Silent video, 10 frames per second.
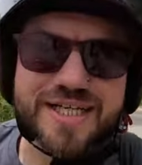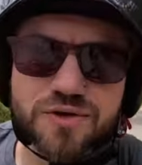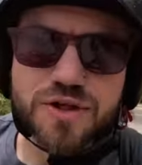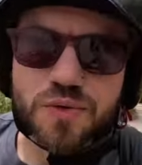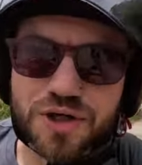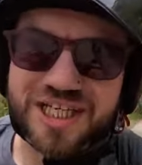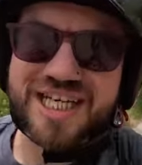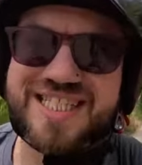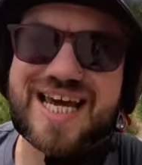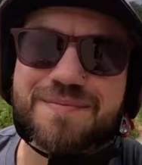hill that we're going to
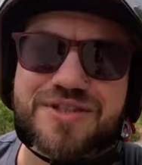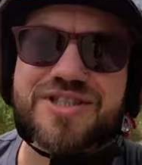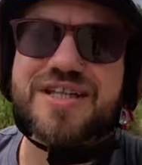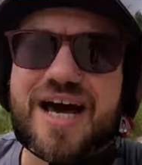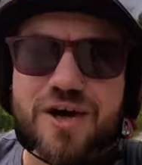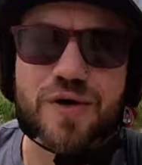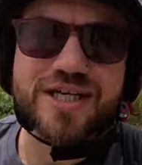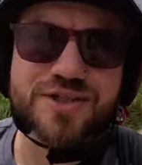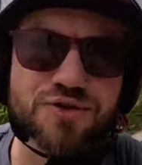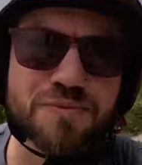attempt just now
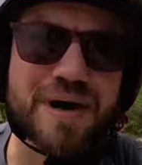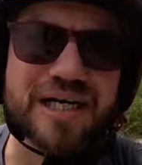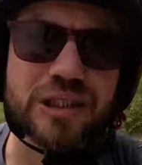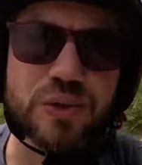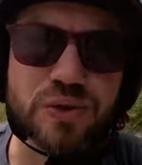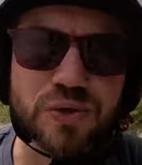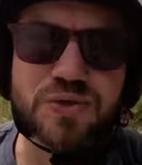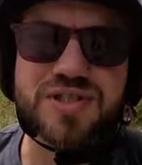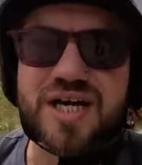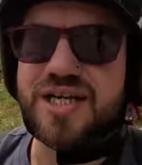is known by
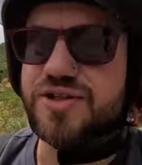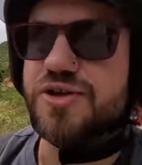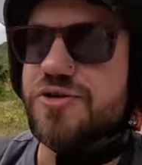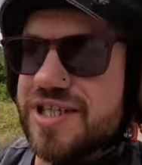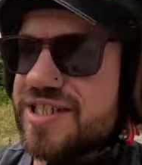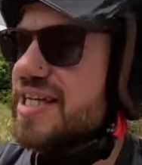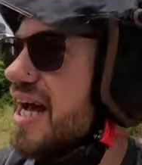locals and tourists